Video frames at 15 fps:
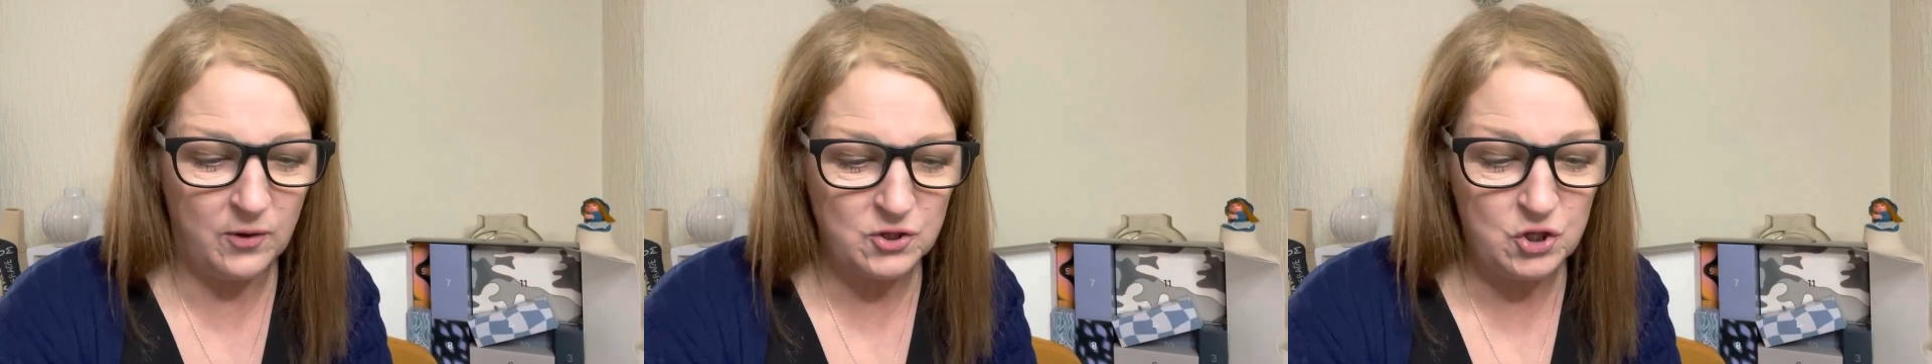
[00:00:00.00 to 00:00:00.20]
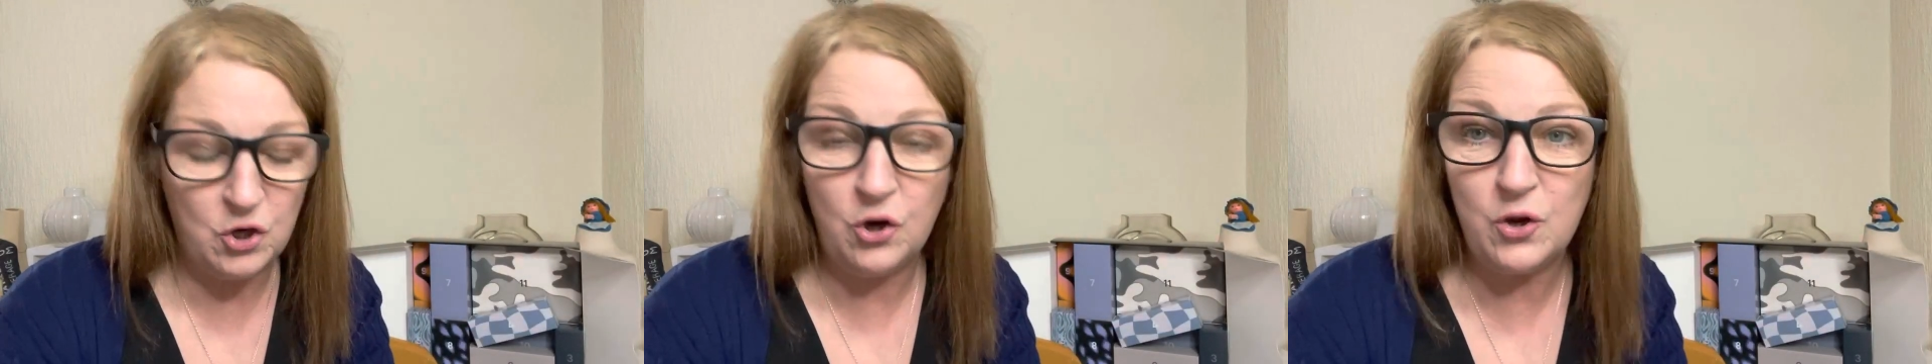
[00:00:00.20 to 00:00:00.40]
I'll
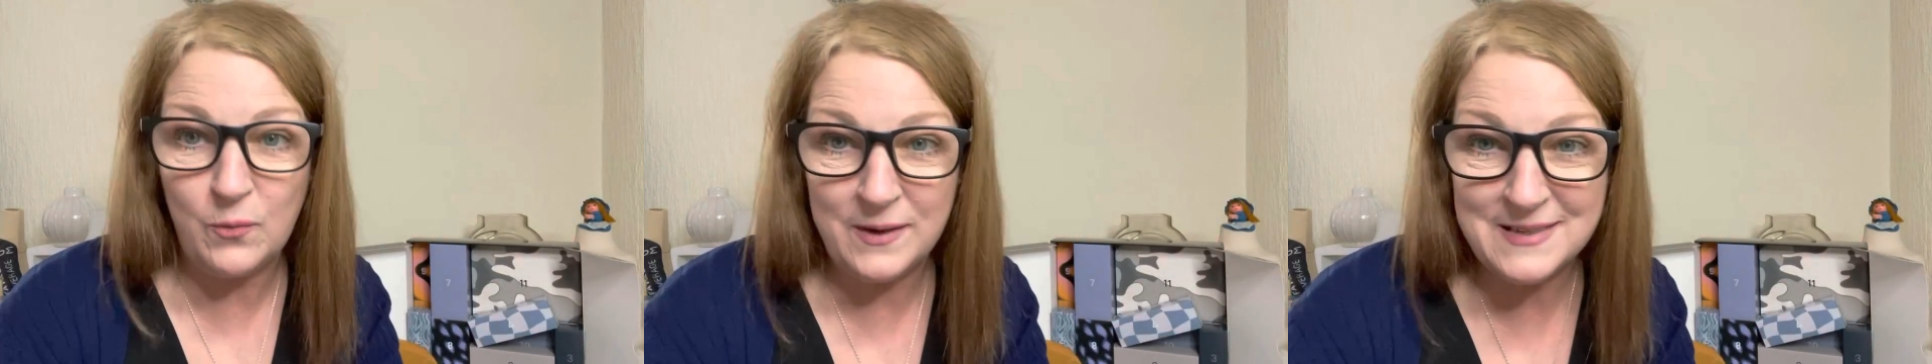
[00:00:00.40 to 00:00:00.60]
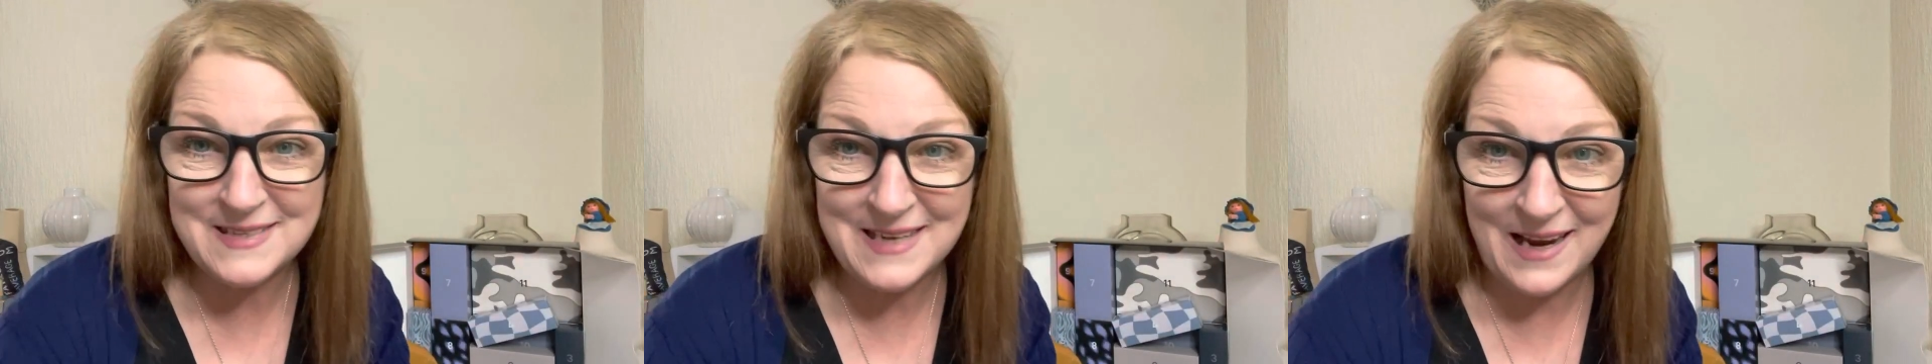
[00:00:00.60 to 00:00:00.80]
show you
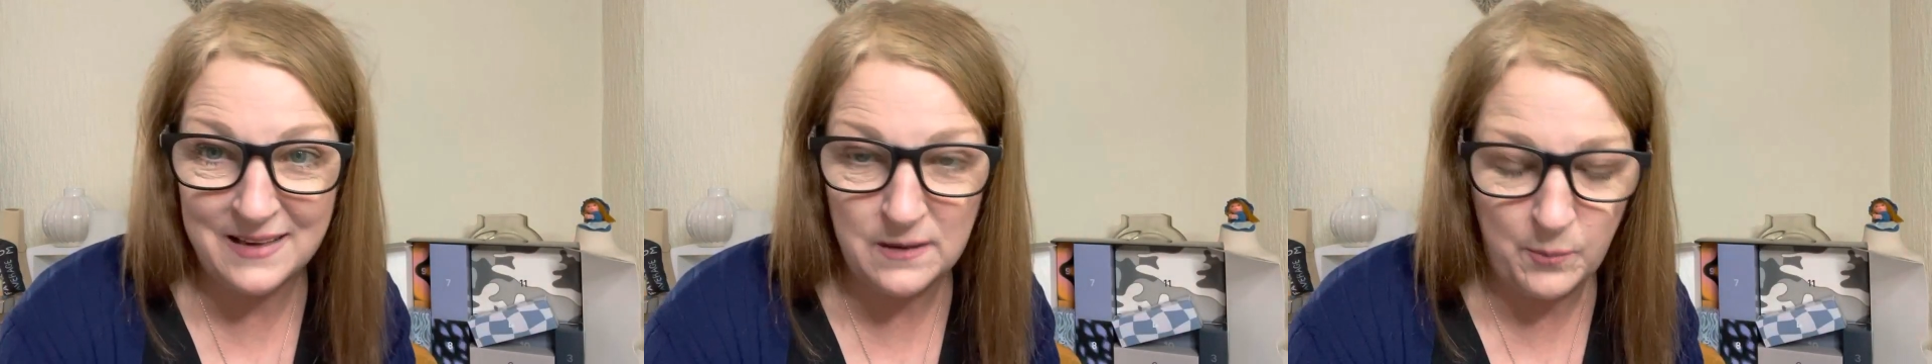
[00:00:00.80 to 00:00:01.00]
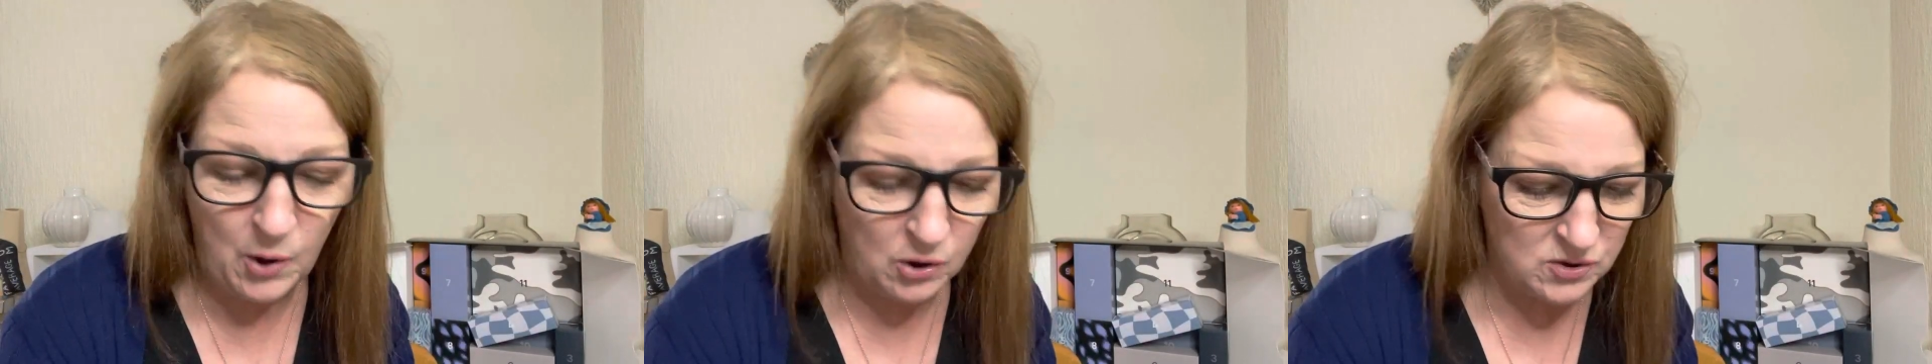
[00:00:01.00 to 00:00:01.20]
inside
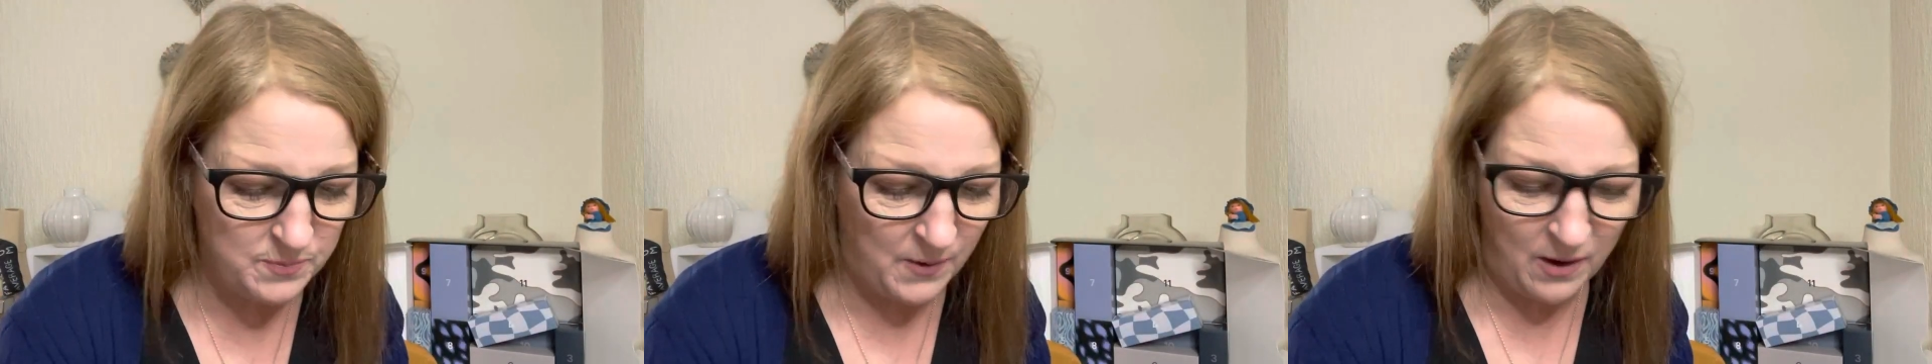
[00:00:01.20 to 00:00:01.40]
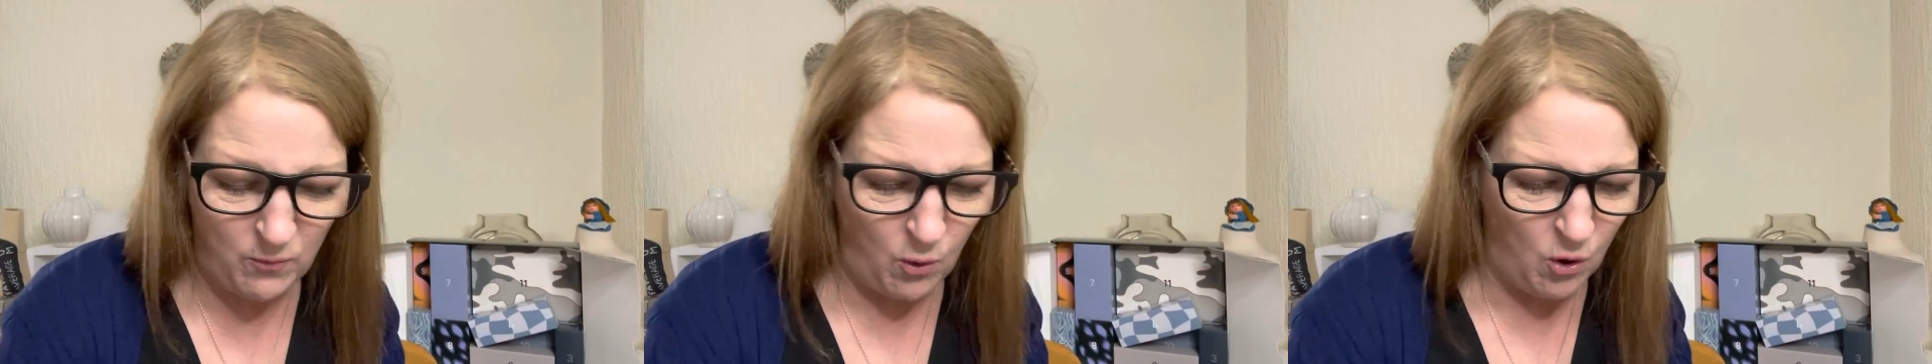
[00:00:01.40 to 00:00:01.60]
the box,
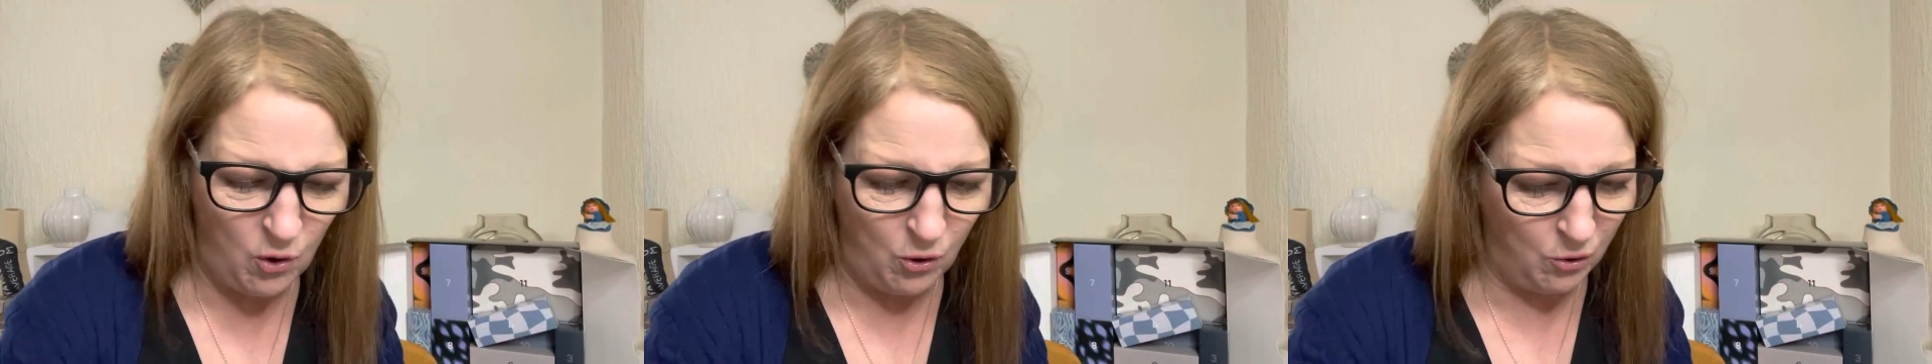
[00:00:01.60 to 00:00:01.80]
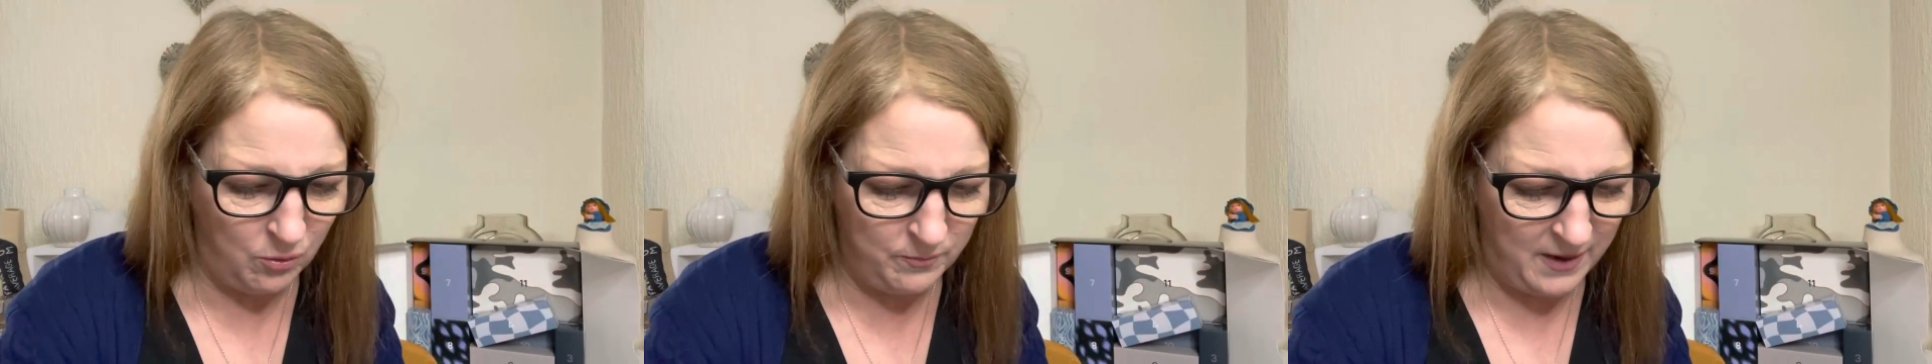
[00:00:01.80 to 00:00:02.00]
but I won't
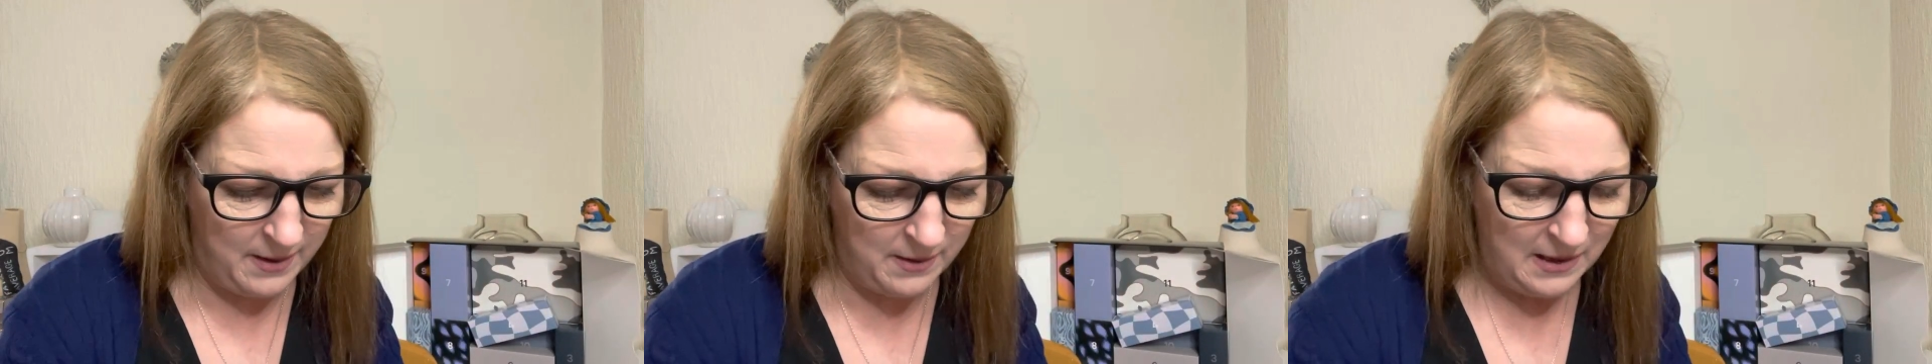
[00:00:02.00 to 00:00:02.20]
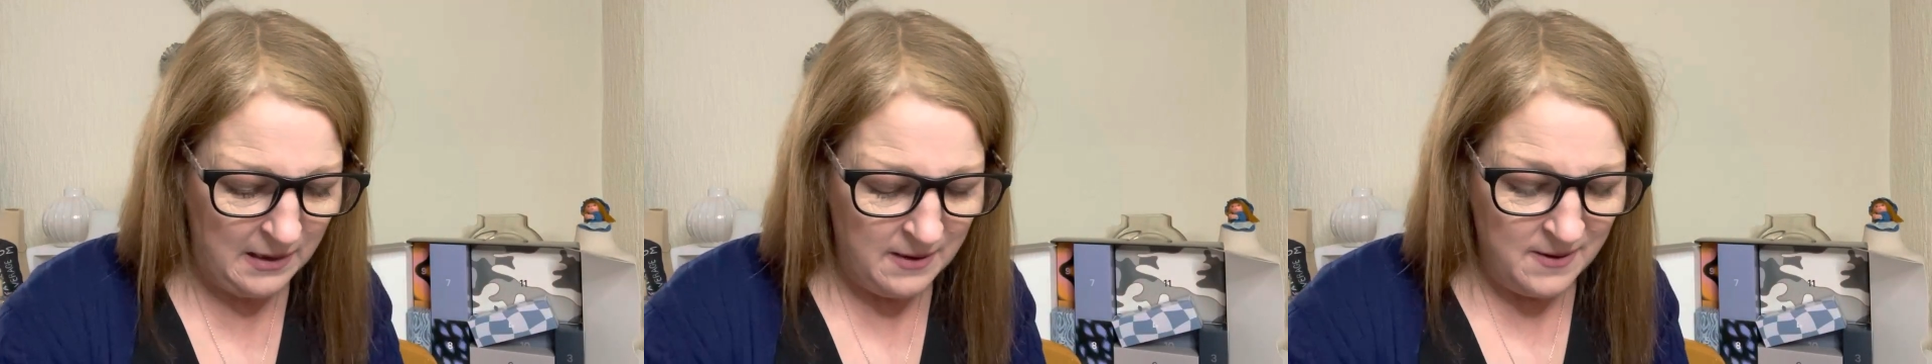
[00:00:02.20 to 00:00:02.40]
open it.